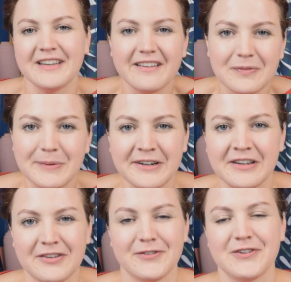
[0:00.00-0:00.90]

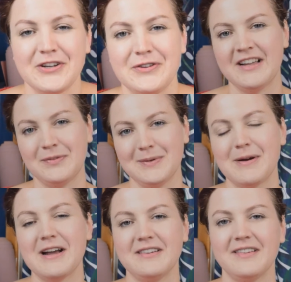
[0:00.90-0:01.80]
experience for you as we
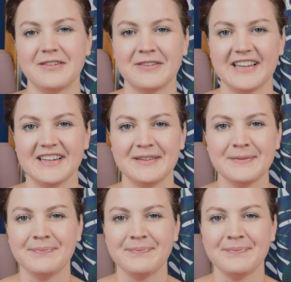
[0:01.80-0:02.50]
practice online.